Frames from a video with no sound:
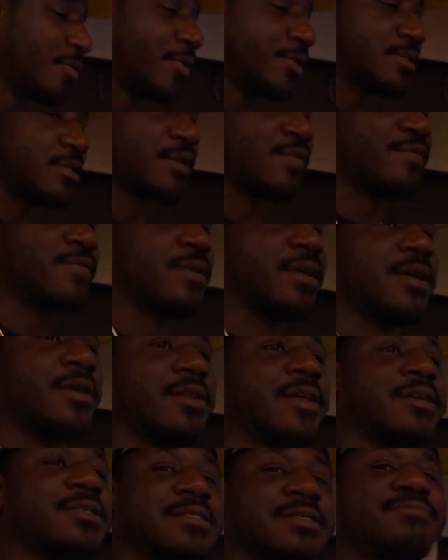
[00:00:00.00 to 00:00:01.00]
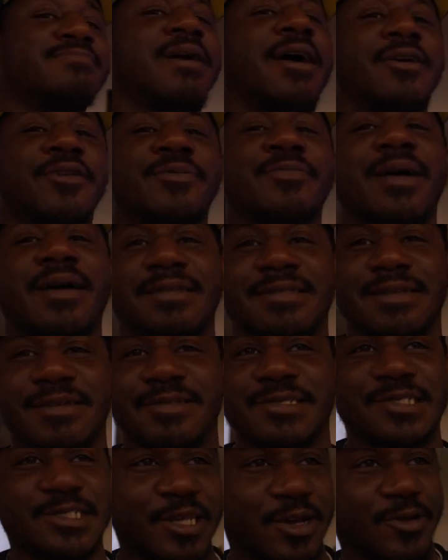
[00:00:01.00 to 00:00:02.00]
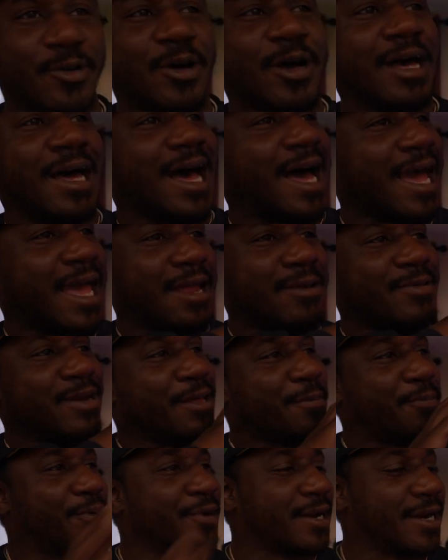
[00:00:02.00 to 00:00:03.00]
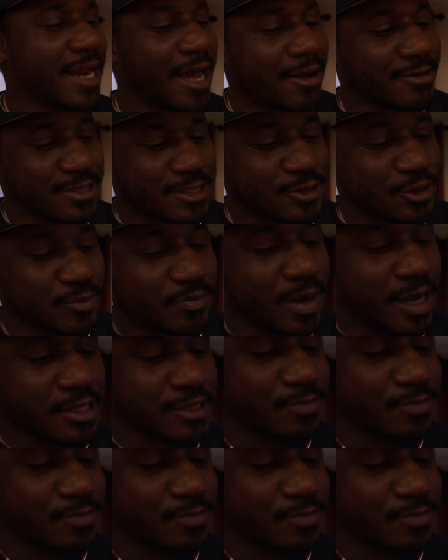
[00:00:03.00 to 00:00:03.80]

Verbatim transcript: This is monumental, so I ain't really put it out too much,